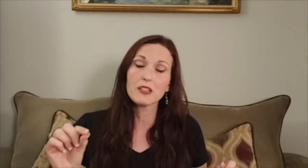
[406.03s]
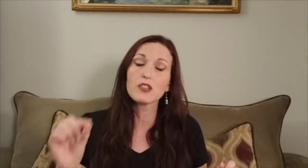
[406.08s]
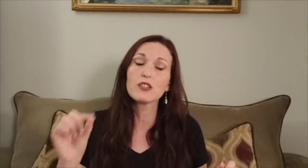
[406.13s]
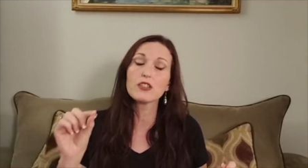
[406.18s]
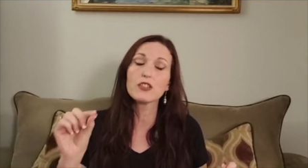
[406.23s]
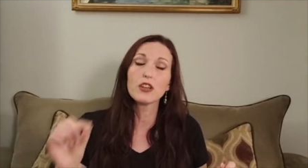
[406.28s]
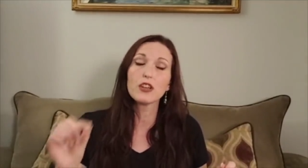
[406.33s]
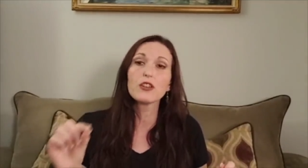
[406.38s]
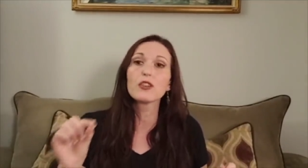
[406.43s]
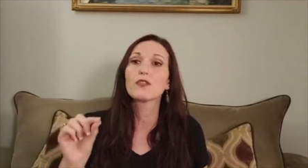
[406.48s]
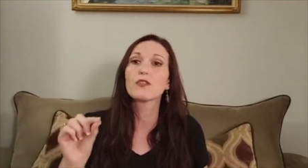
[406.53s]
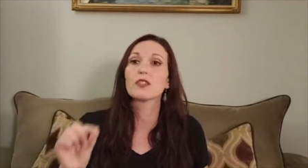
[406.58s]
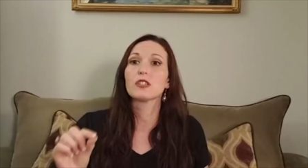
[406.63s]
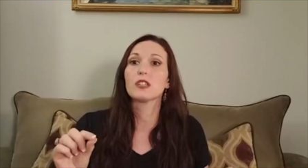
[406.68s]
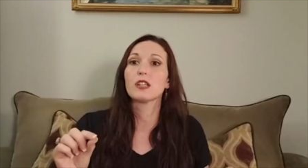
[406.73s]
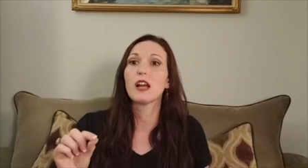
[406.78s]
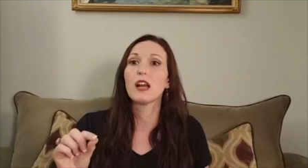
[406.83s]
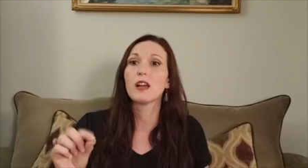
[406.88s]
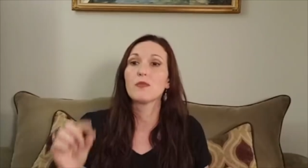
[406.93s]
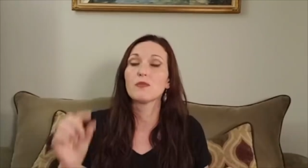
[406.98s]
or two different
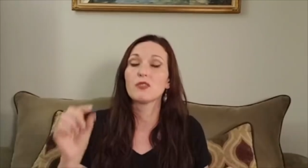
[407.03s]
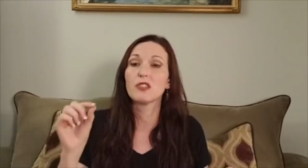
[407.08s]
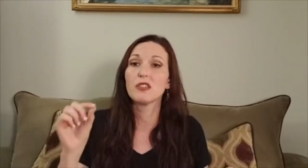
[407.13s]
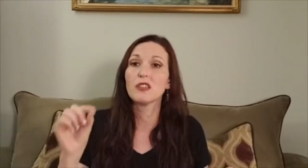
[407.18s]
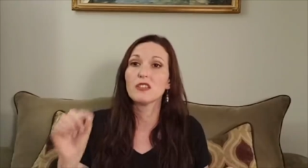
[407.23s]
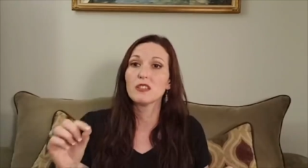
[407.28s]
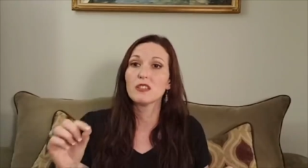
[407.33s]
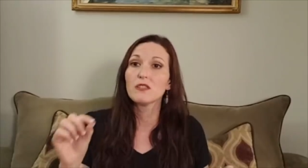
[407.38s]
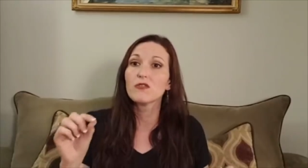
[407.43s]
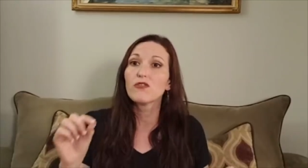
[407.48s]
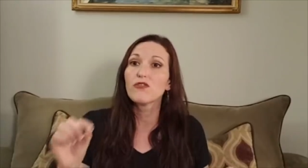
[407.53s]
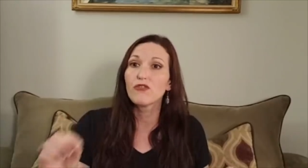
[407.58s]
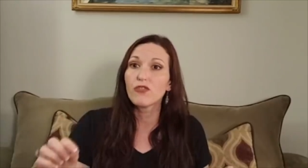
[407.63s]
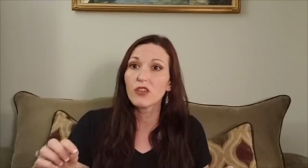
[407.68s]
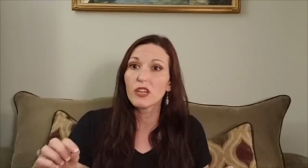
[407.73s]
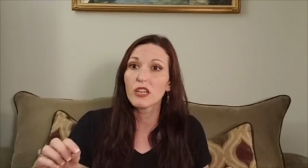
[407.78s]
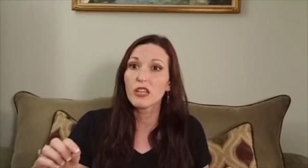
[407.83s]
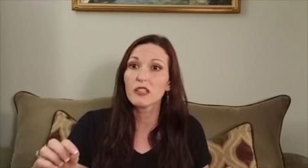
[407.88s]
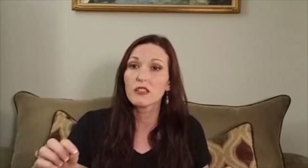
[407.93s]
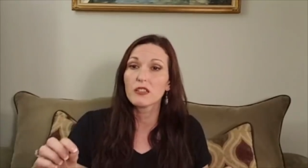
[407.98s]
times and they didn't
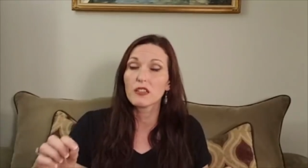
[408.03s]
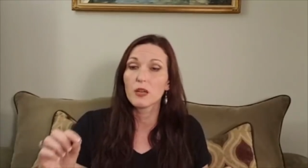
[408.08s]
fit.